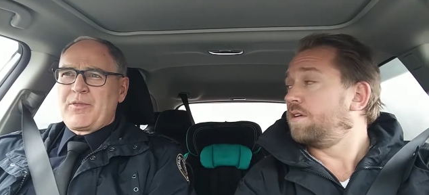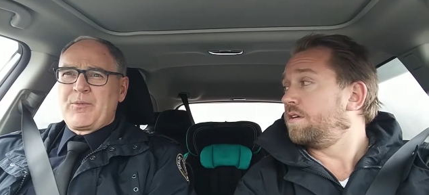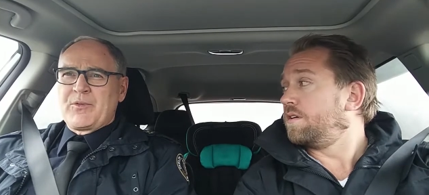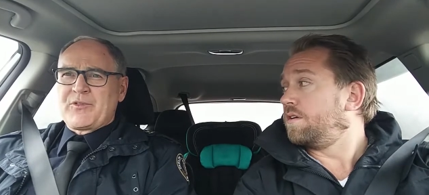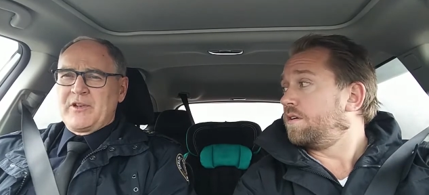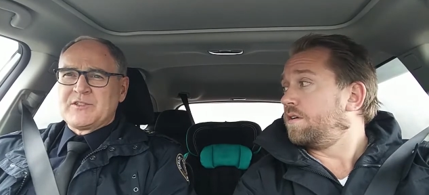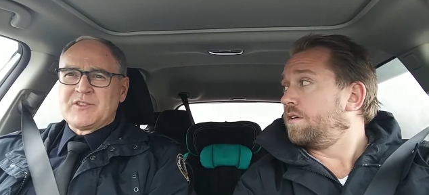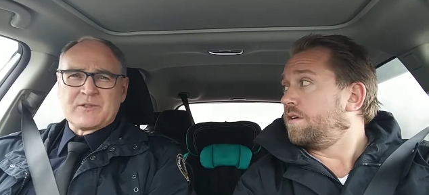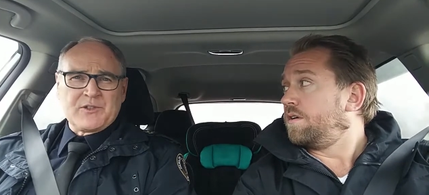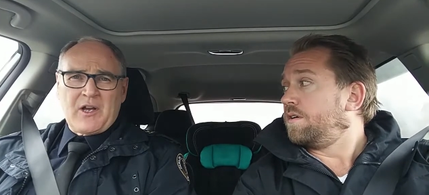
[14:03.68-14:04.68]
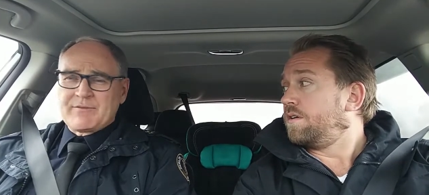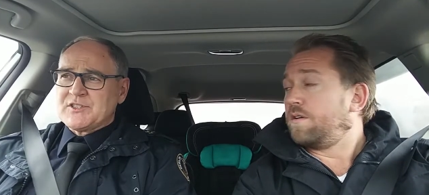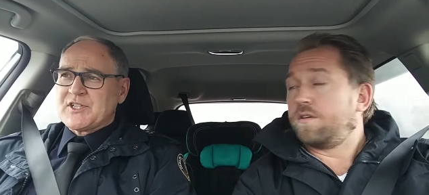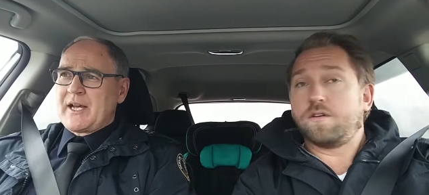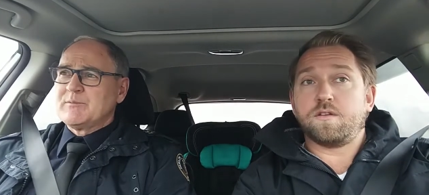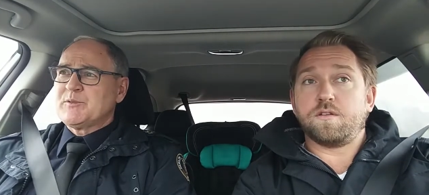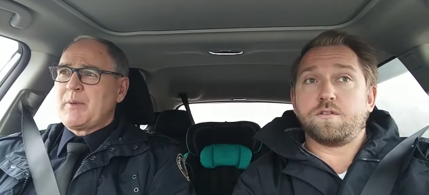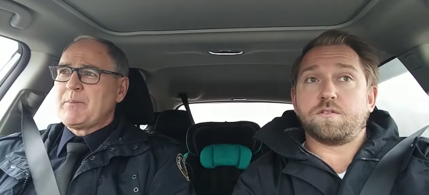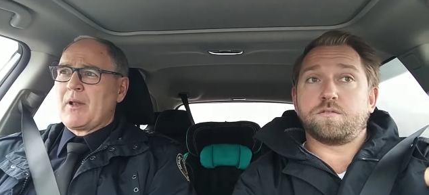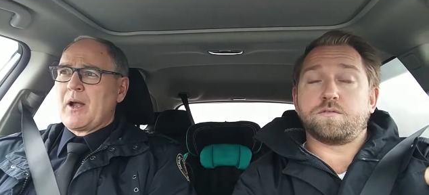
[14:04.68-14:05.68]
Speaker 1: with citizens, because oftentimes
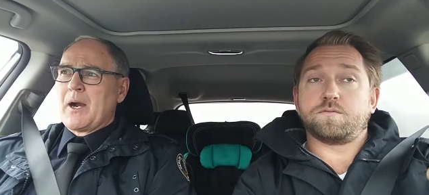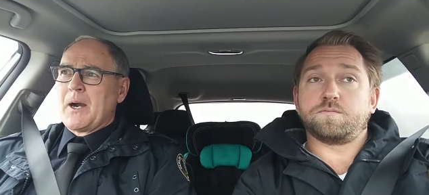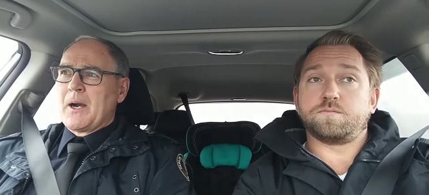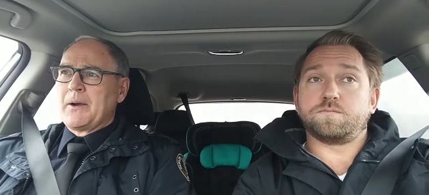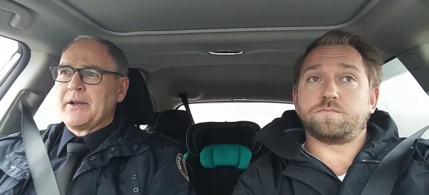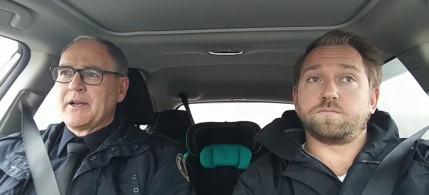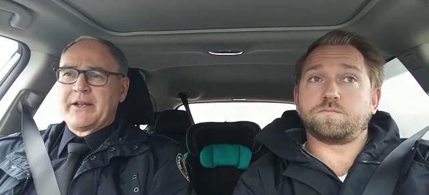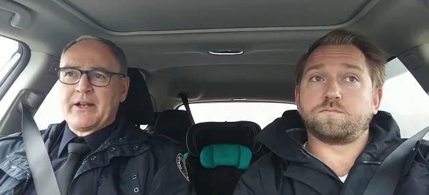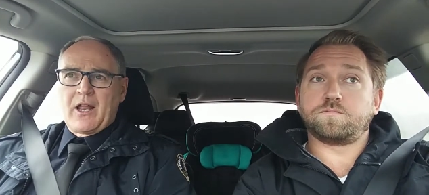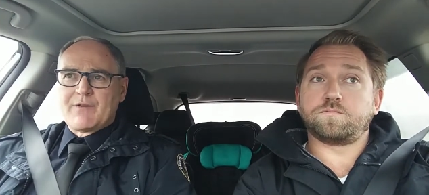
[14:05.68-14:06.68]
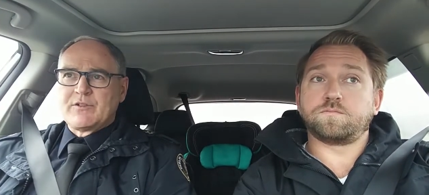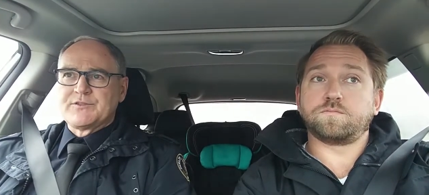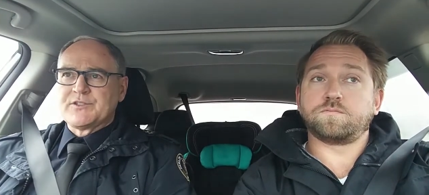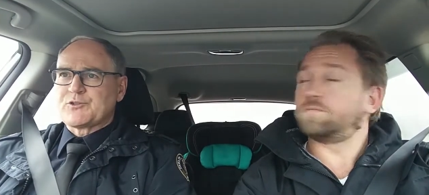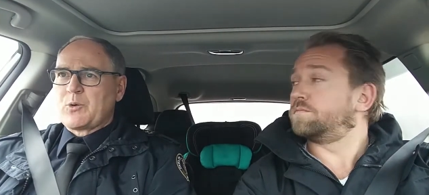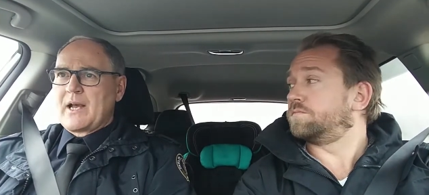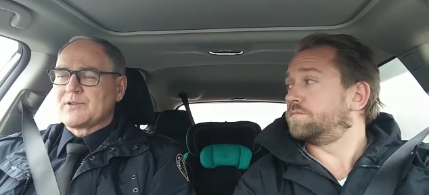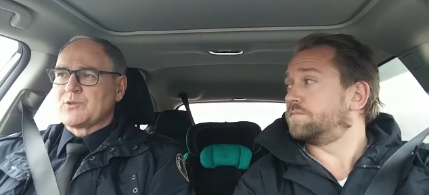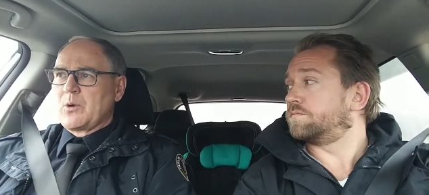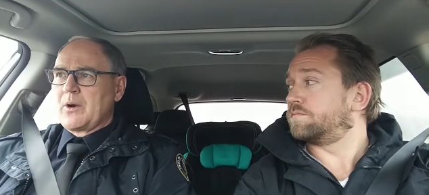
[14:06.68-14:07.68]
people are in a, level of
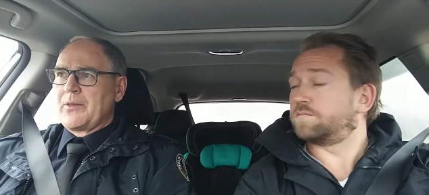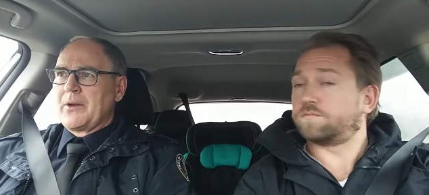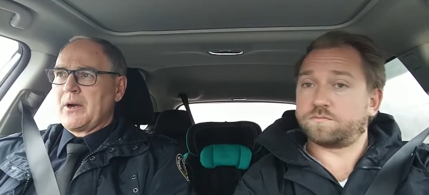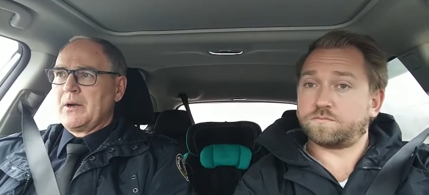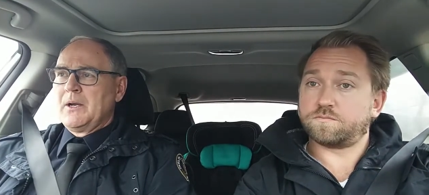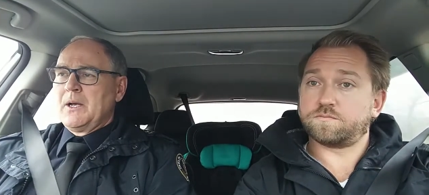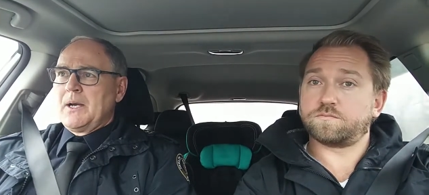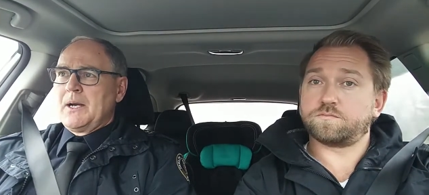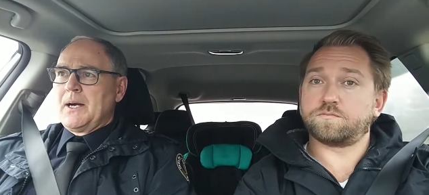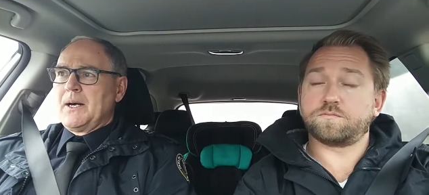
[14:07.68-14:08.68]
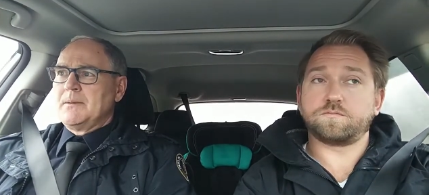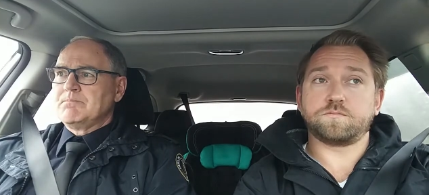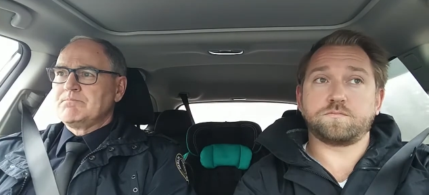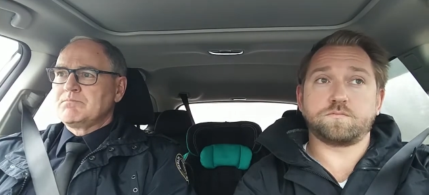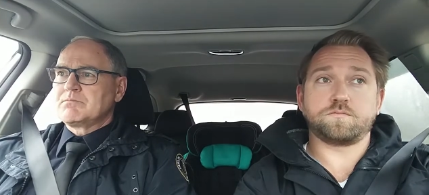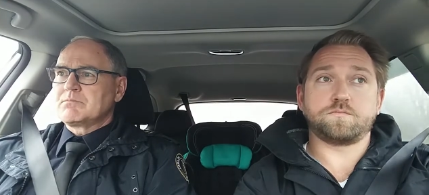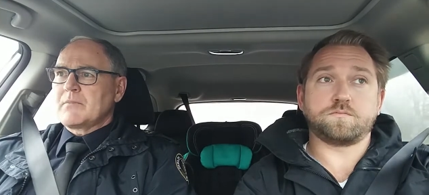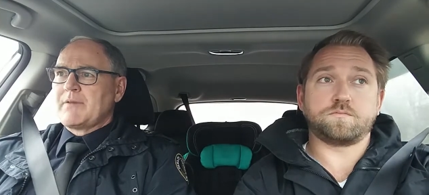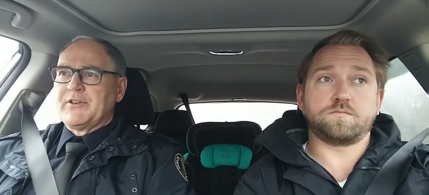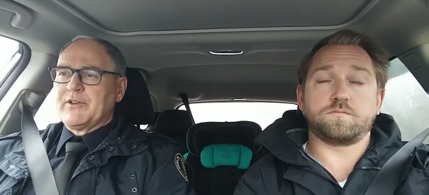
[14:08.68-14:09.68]
distress or they're um,
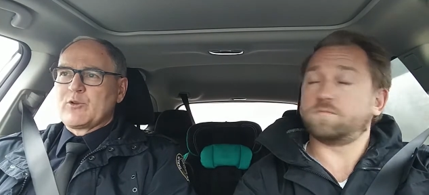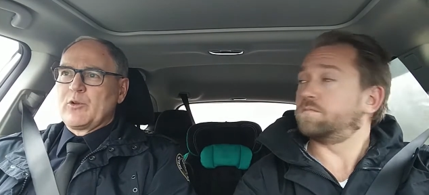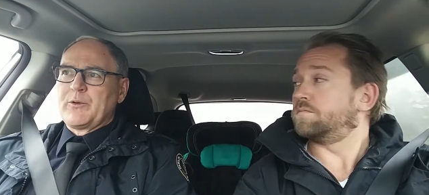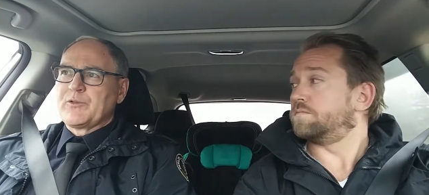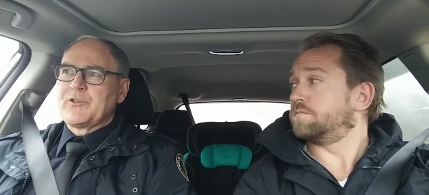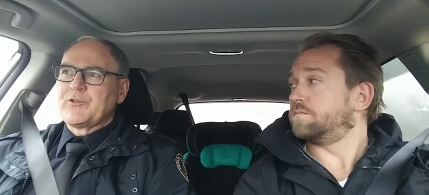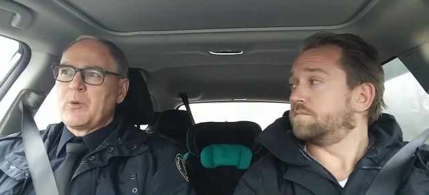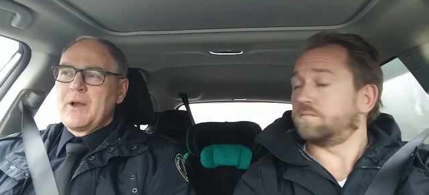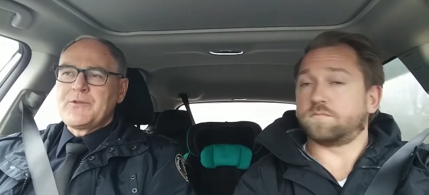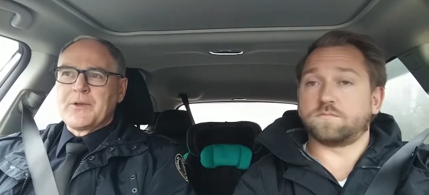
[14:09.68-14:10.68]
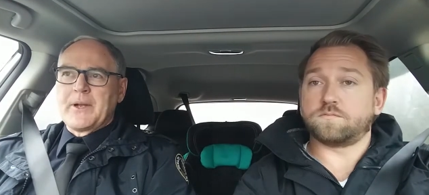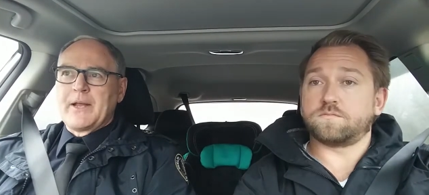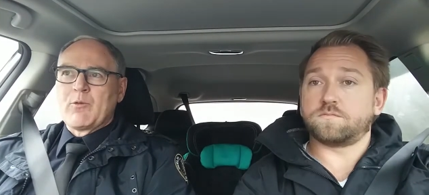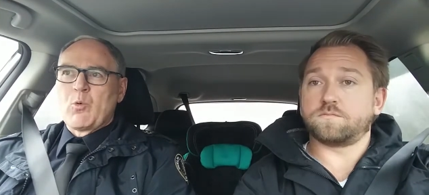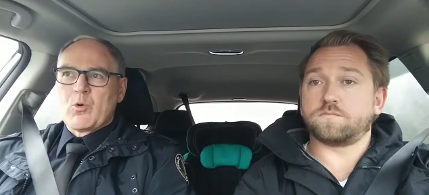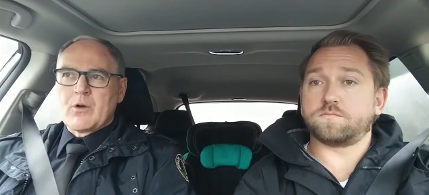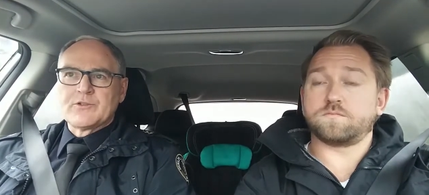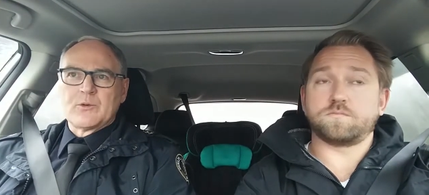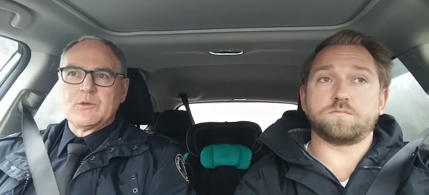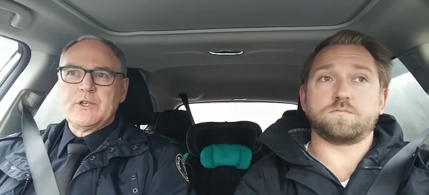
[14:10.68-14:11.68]
having difficulty with situation, and the
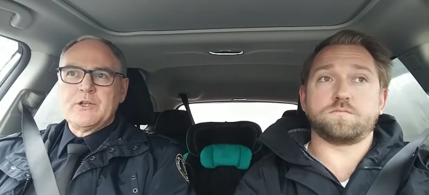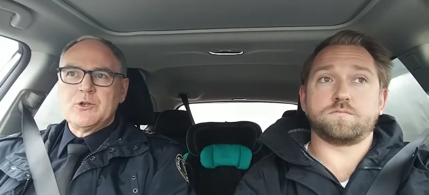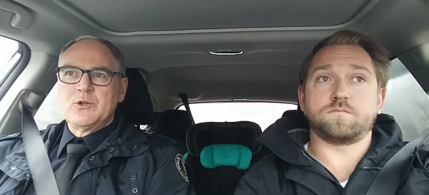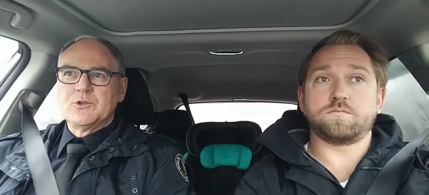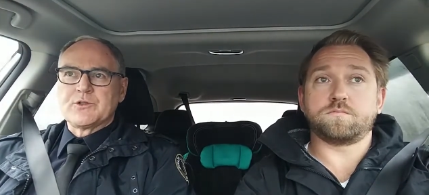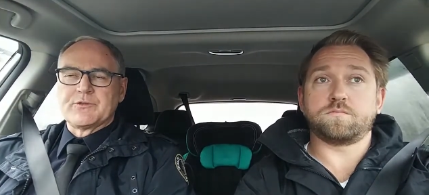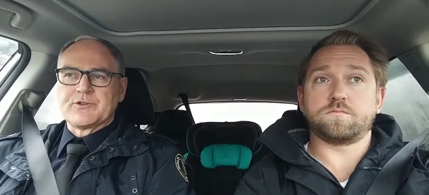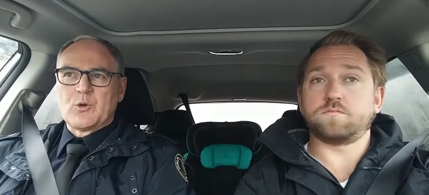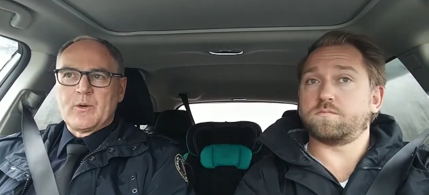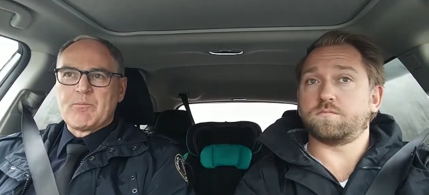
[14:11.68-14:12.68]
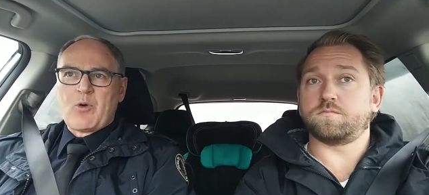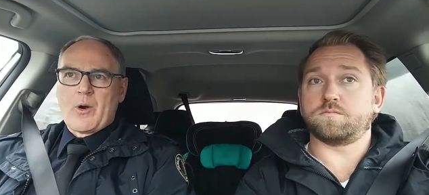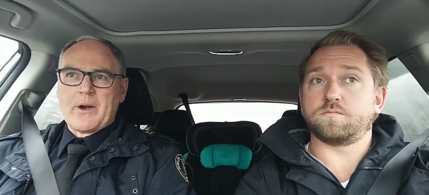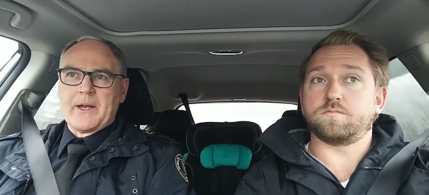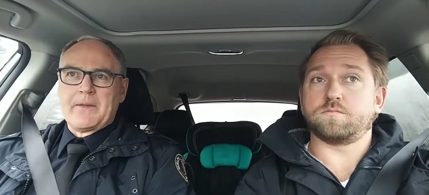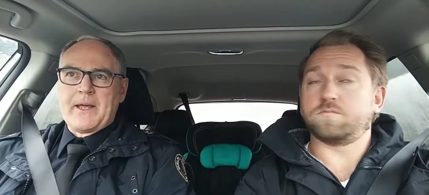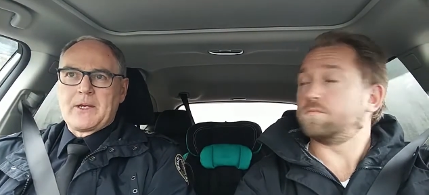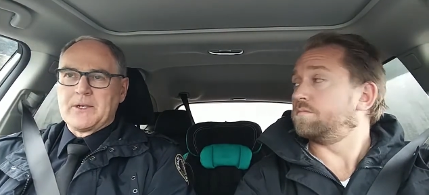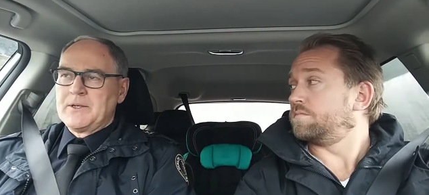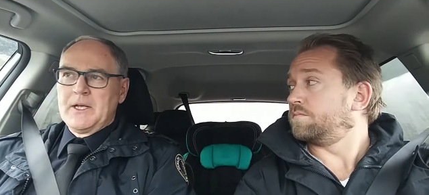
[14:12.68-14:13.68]
words that we use are so important, and they
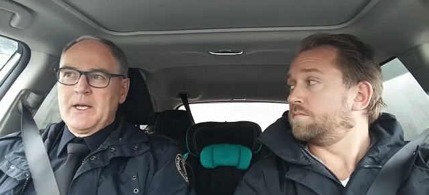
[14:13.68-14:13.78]
can